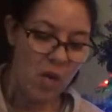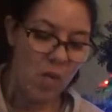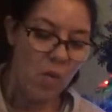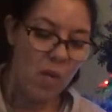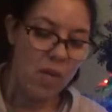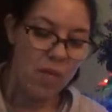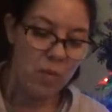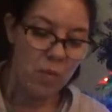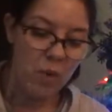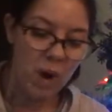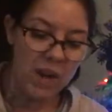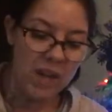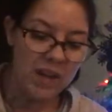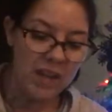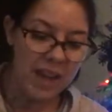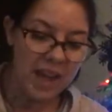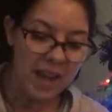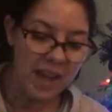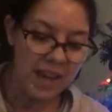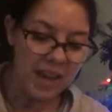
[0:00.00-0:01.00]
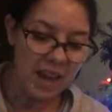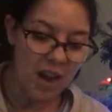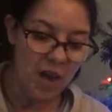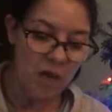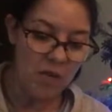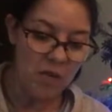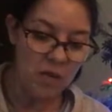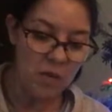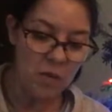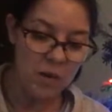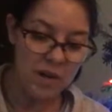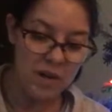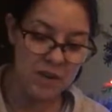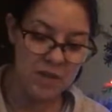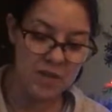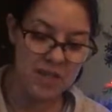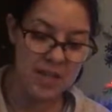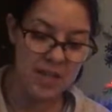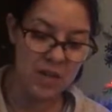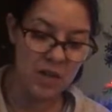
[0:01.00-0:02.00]
With one leg over the
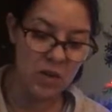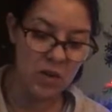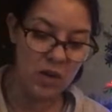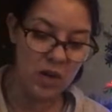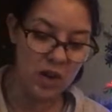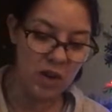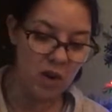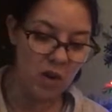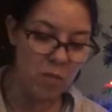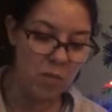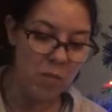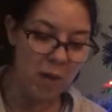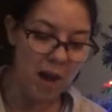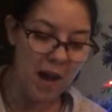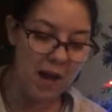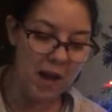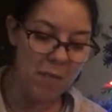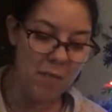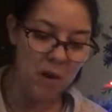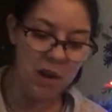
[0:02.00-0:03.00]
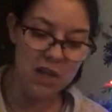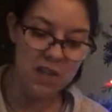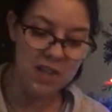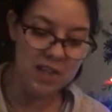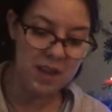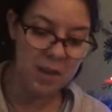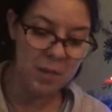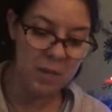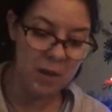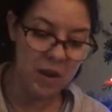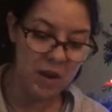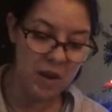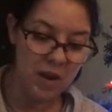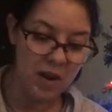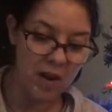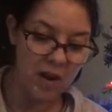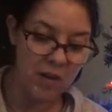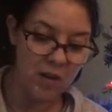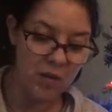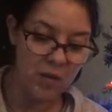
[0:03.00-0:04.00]
windowsill and her body pressed up
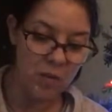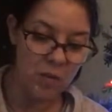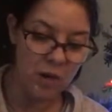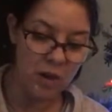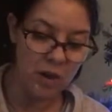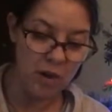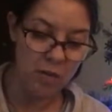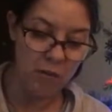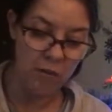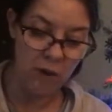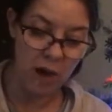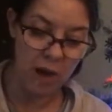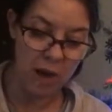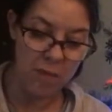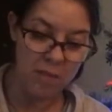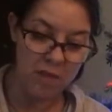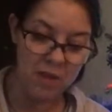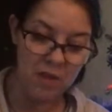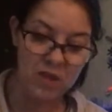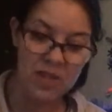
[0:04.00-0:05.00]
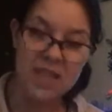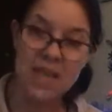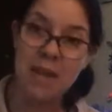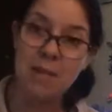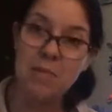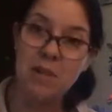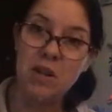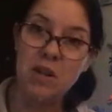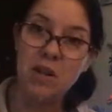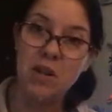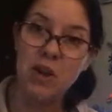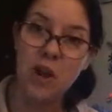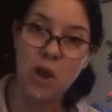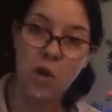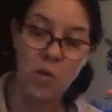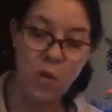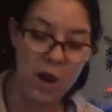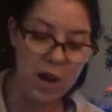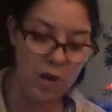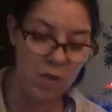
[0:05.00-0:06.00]
under the window frame, there seemed
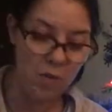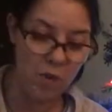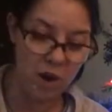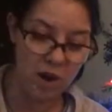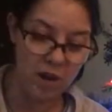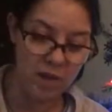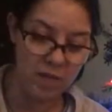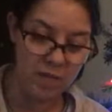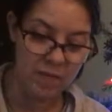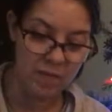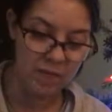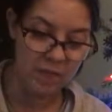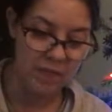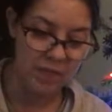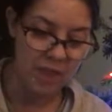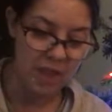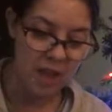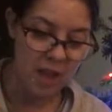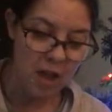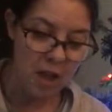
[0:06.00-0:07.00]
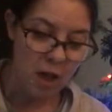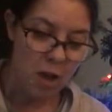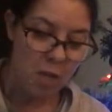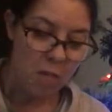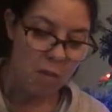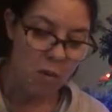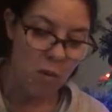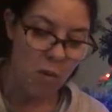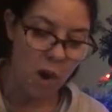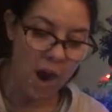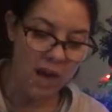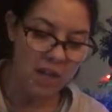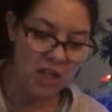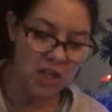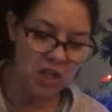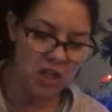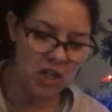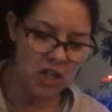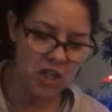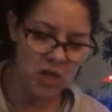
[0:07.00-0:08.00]
no way to run. But why
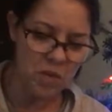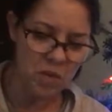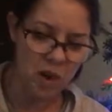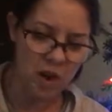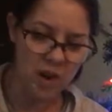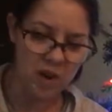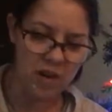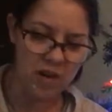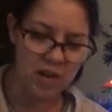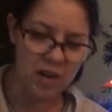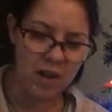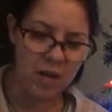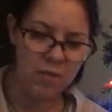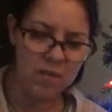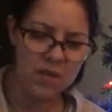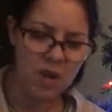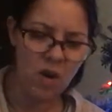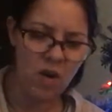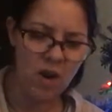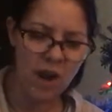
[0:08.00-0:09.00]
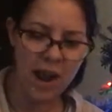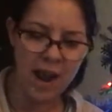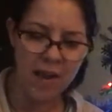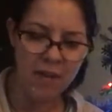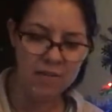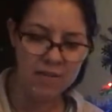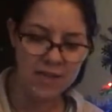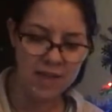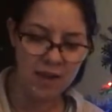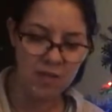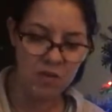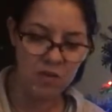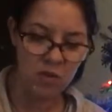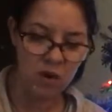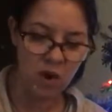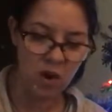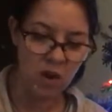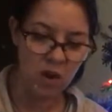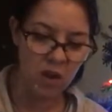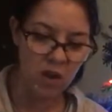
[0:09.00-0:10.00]
should she run? It was her house, after
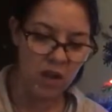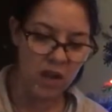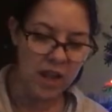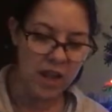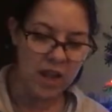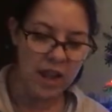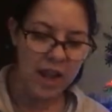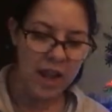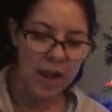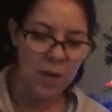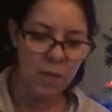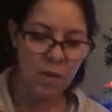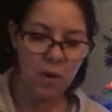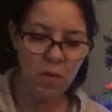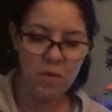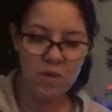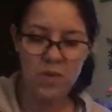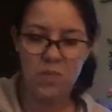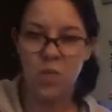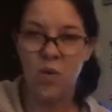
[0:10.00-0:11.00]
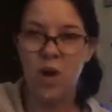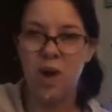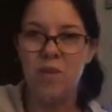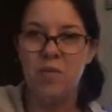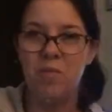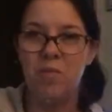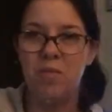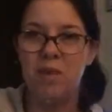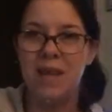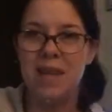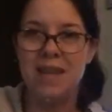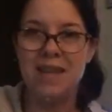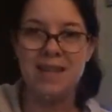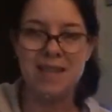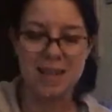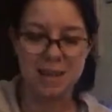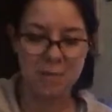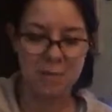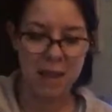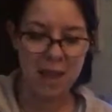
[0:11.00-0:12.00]
all. And what was one
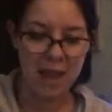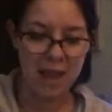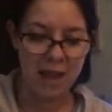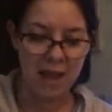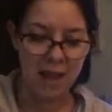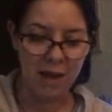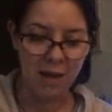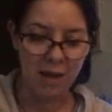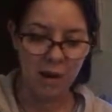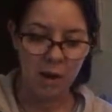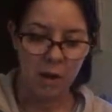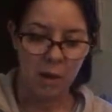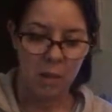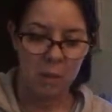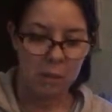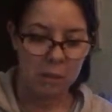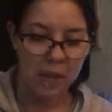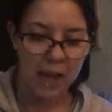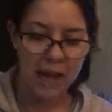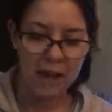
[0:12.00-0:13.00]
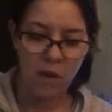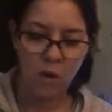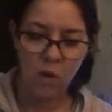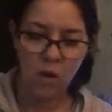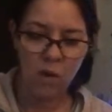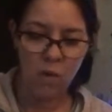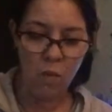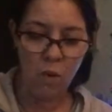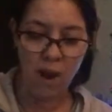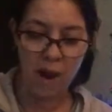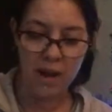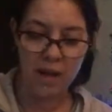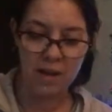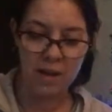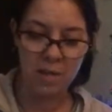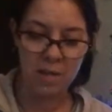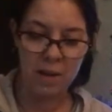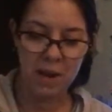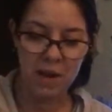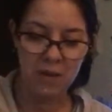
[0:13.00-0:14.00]
measly man, black or white,
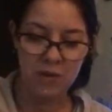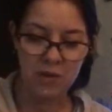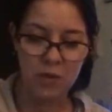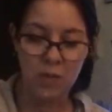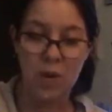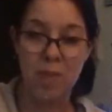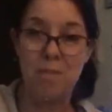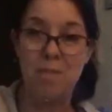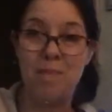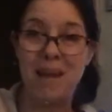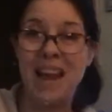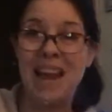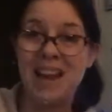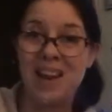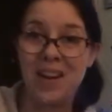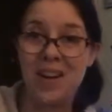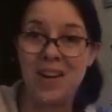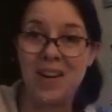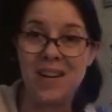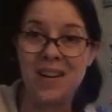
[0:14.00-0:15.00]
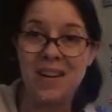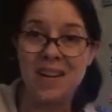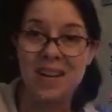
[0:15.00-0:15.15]
compared to a bear?